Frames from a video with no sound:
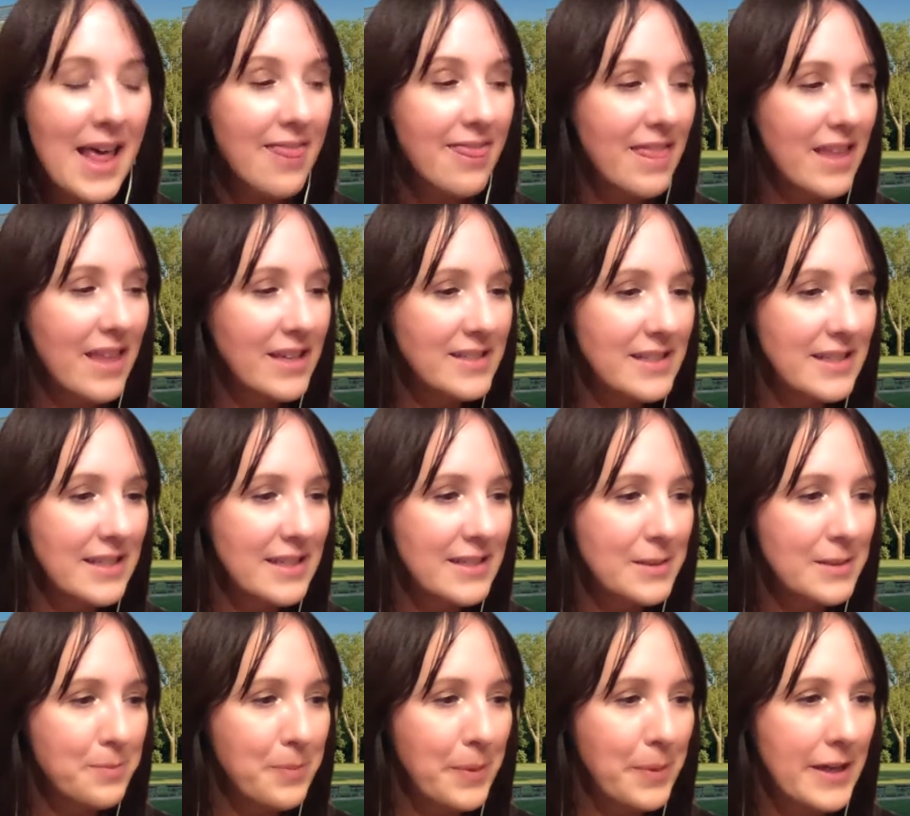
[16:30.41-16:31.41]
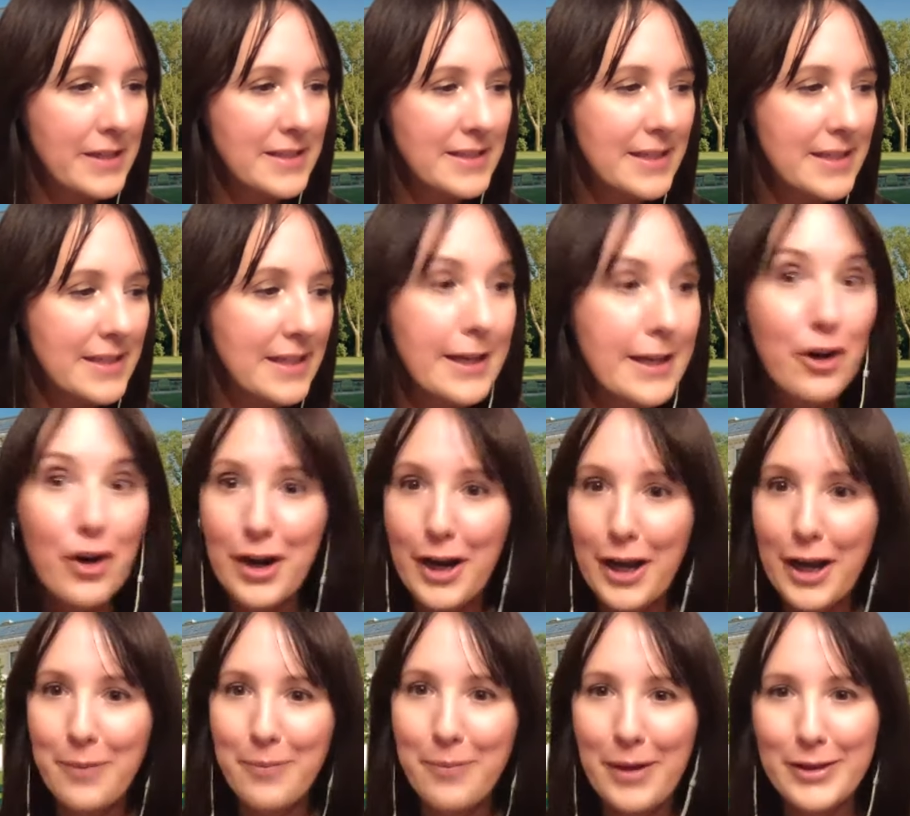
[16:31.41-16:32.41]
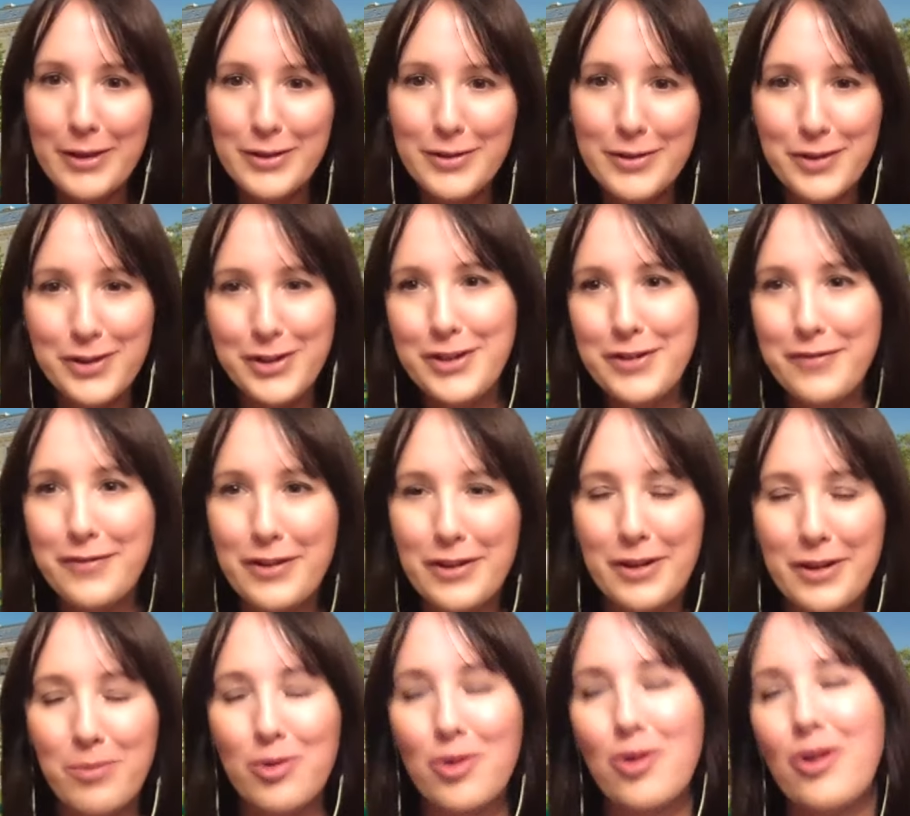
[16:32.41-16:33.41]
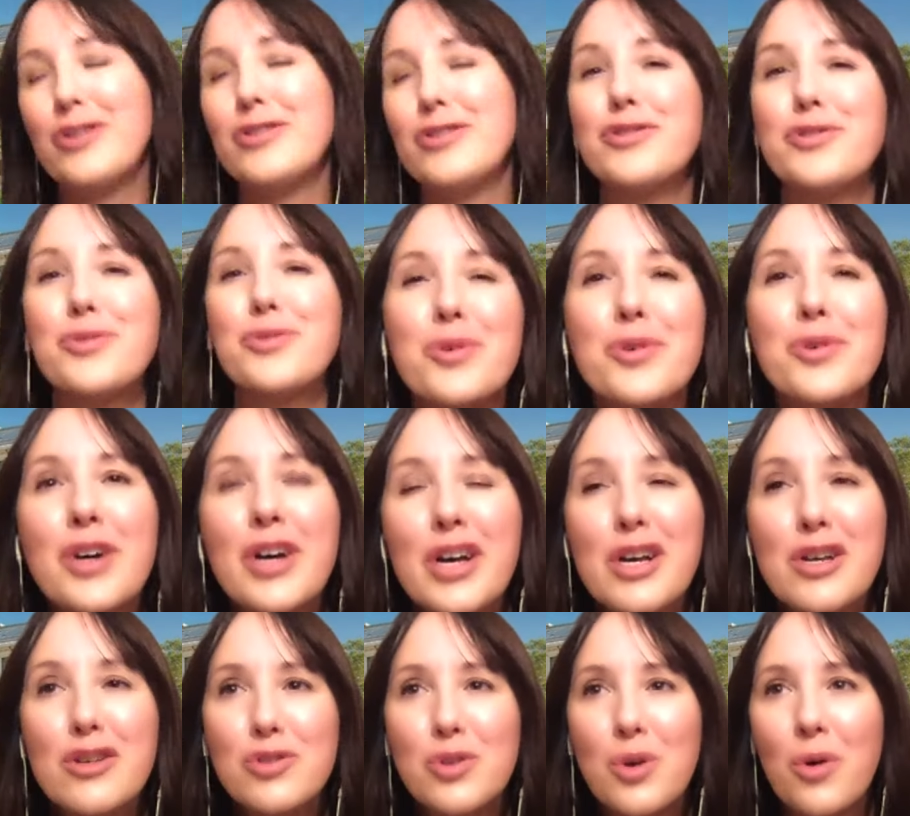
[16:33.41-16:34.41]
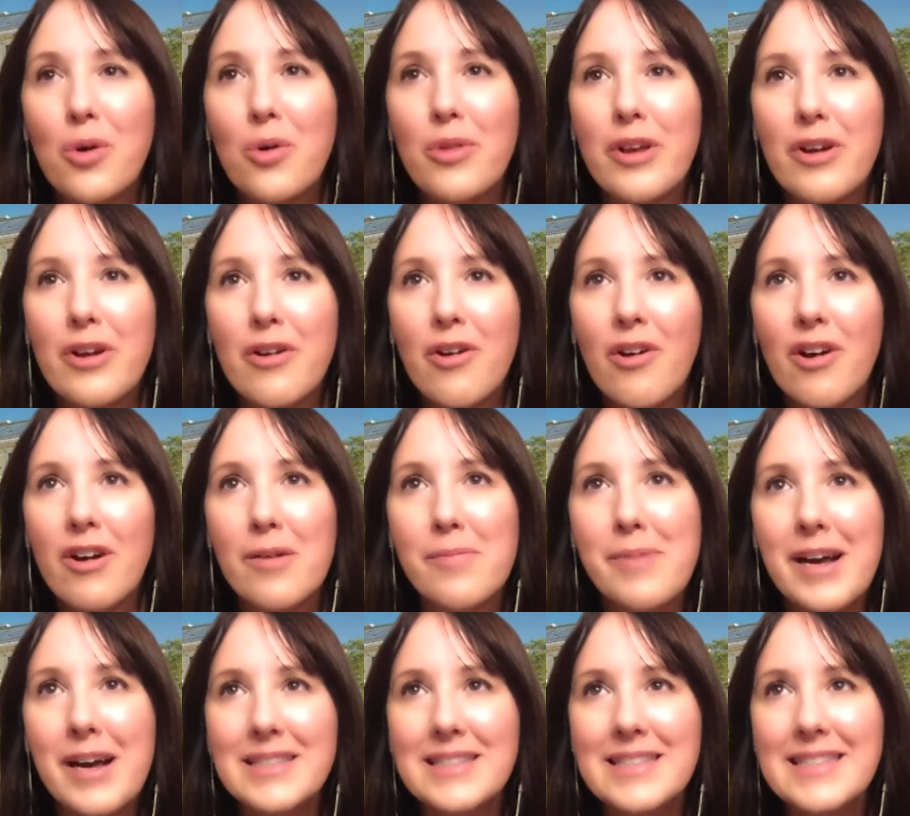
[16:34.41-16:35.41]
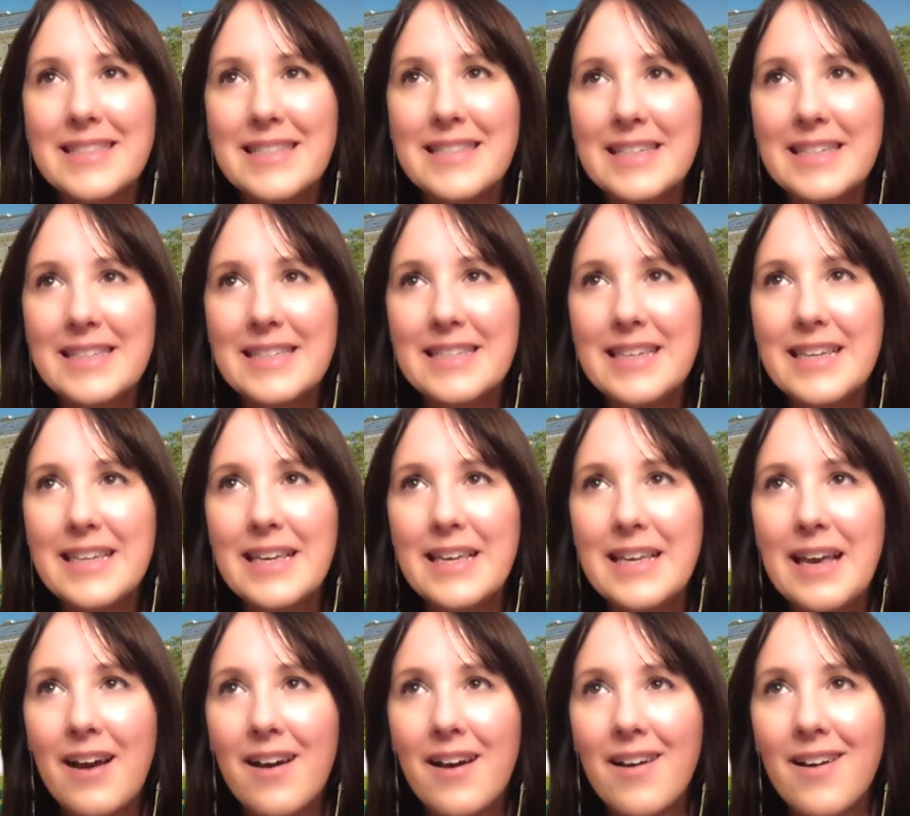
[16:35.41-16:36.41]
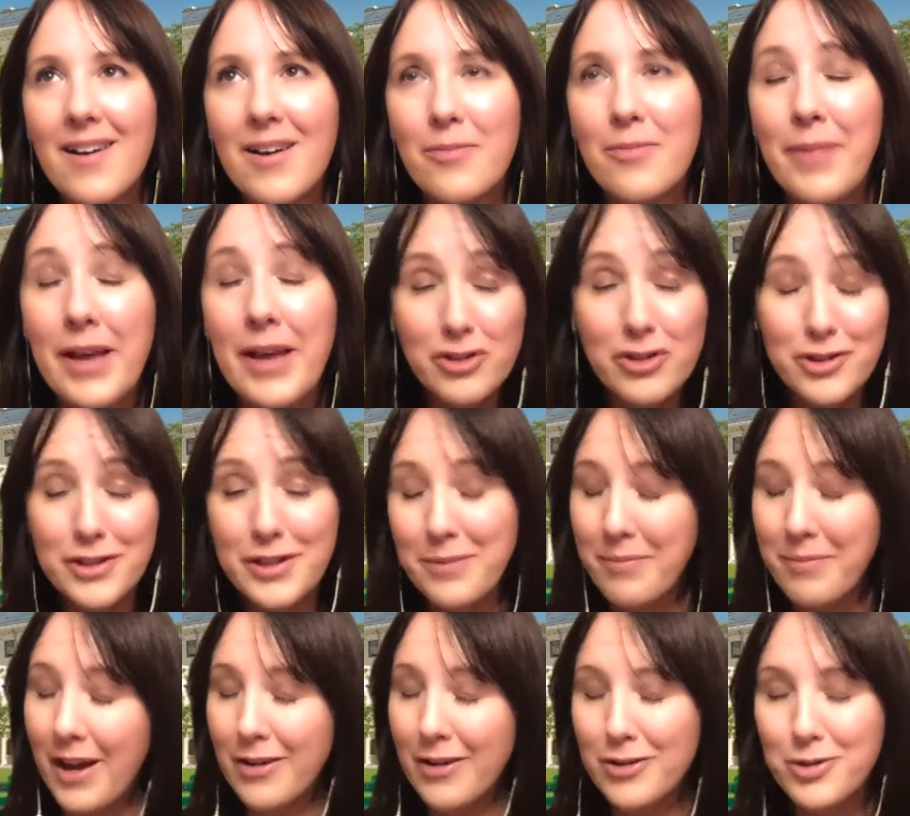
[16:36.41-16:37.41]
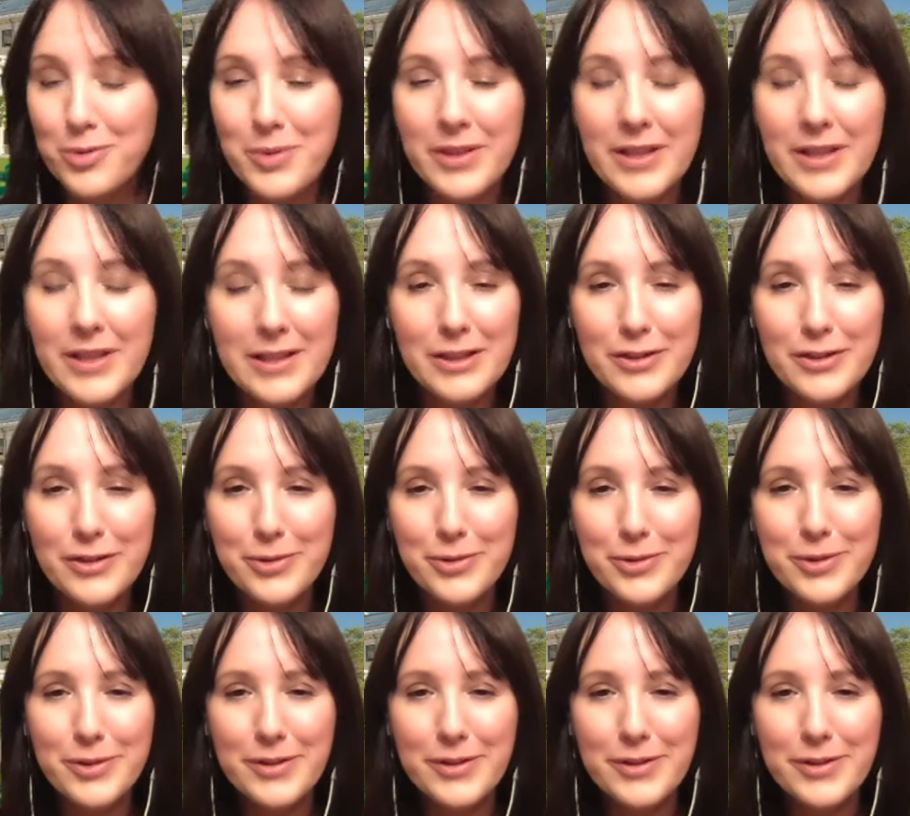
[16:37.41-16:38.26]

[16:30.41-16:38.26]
This is basically Carnegie Mellon's version of a liberal arts school. So there are about 60 uh, majors and minors within the school.